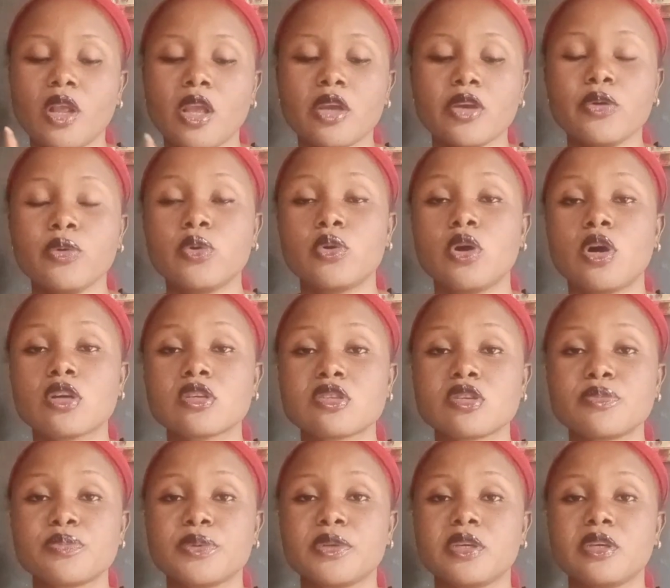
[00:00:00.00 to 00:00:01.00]
you will
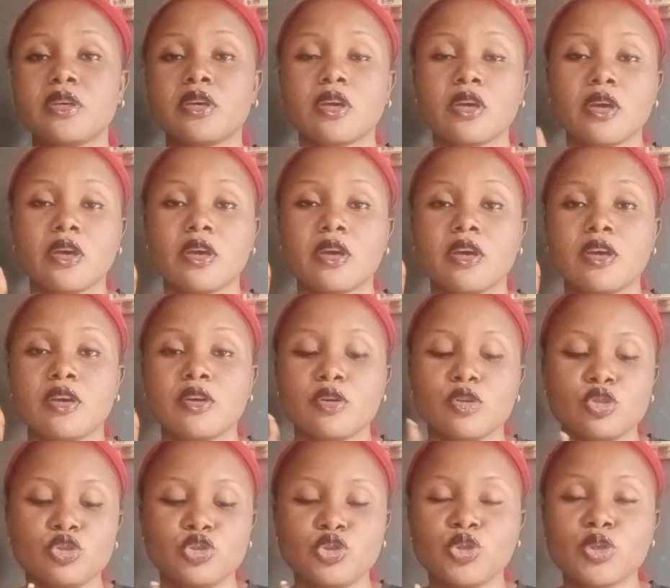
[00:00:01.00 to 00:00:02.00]
also be
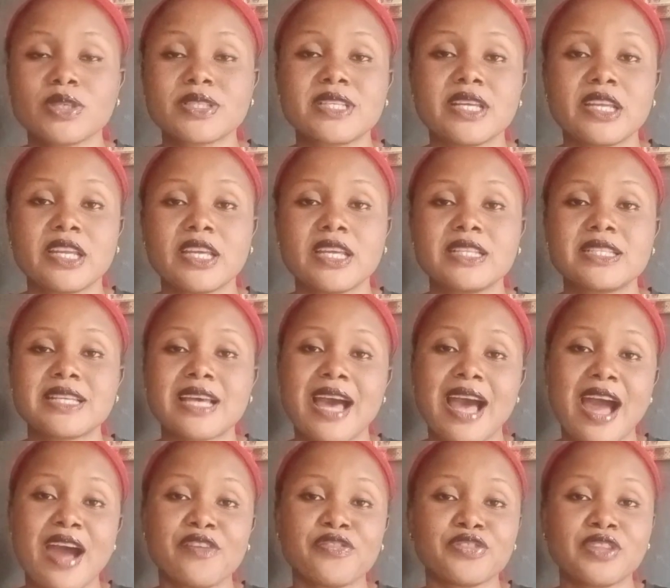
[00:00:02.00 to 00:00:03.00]
using it
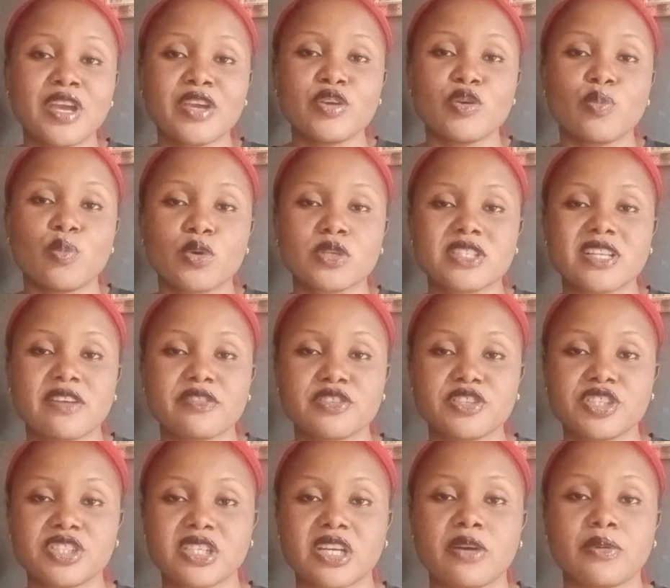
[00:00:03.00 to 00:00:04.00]
after you must have
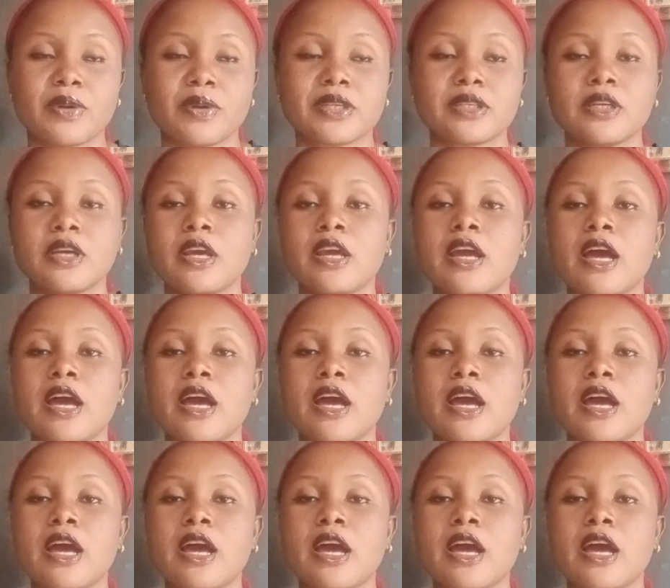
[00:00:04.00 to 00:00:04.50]
showered.